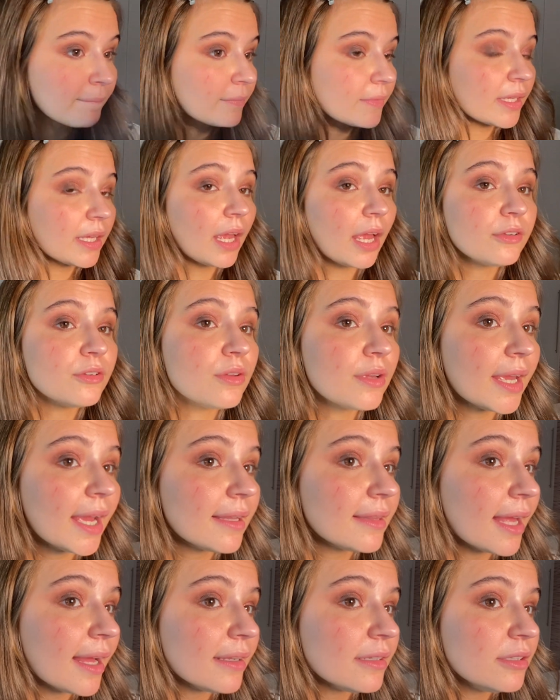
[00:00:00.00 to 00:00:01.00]
and you
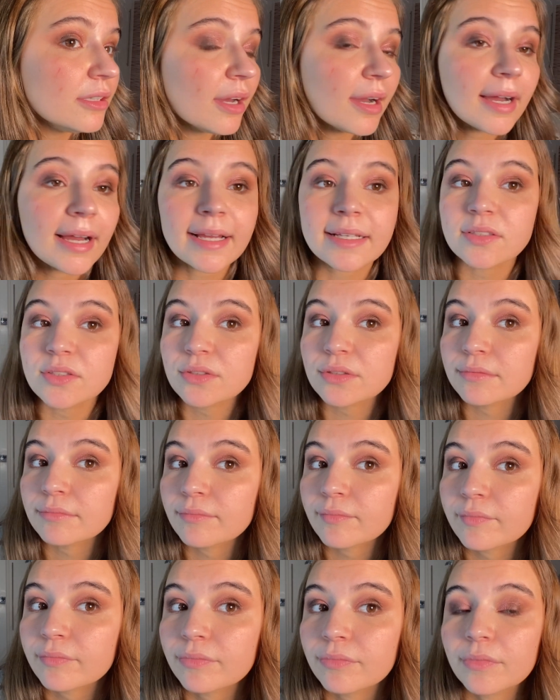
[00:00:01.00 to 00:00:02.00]
get that nice
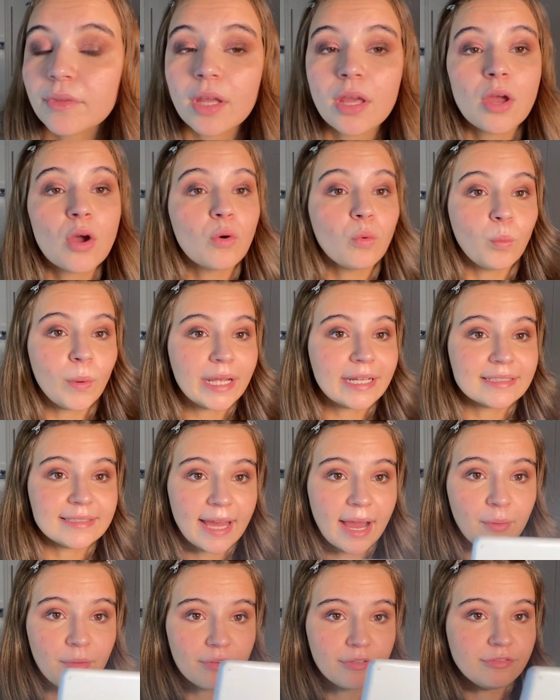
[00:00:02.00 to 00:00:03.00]
winged
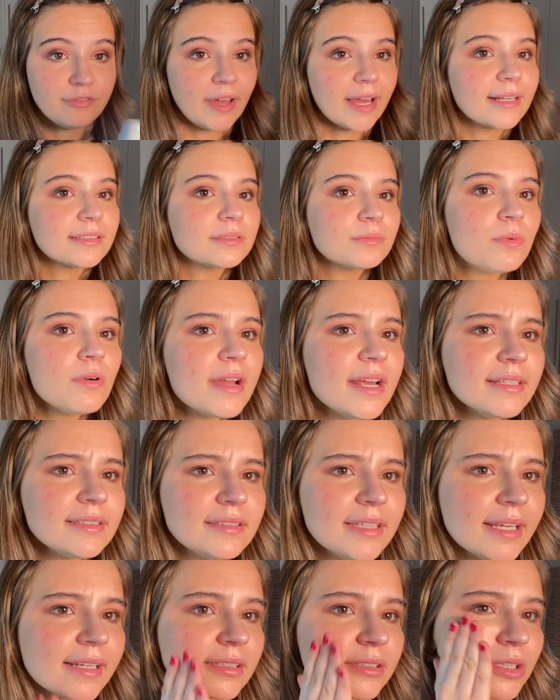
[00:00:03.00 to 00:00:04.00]
out effect. What is
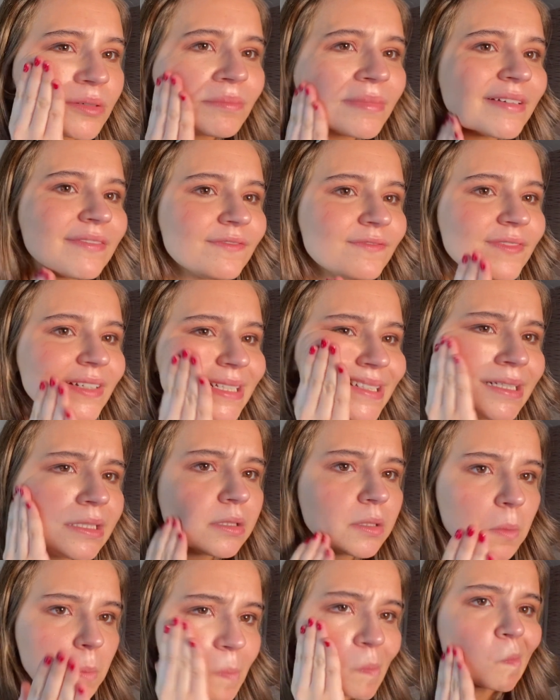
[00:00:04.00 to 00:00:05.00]
this on my
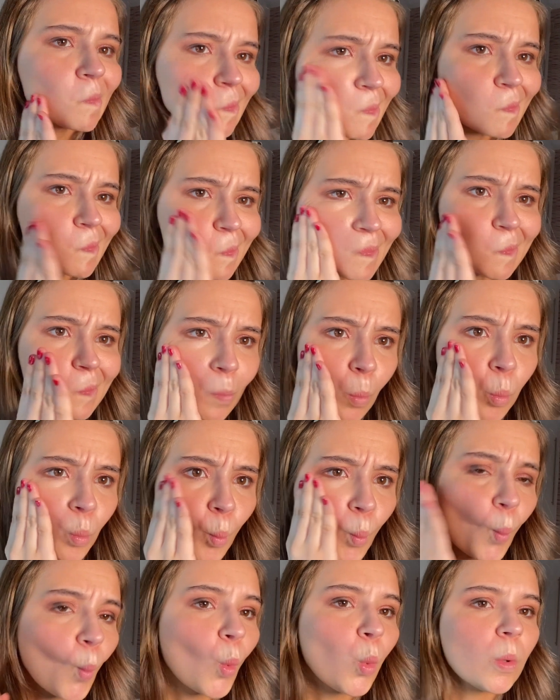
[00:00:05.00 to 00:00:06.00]
face?
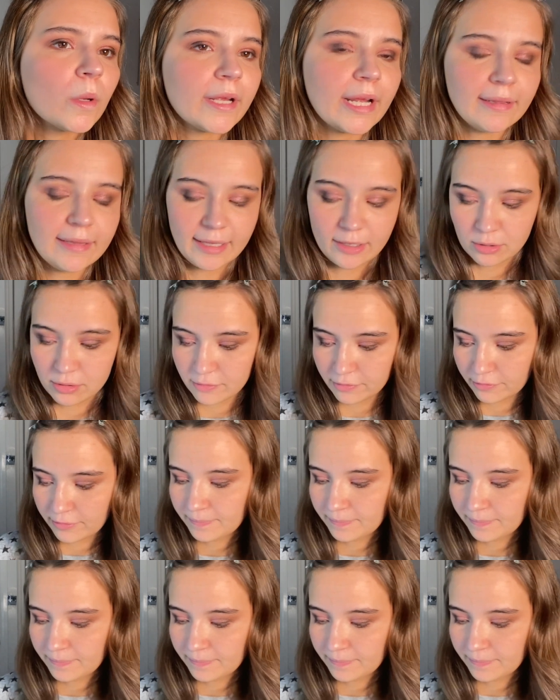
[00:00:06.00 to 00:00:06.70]
Get that off.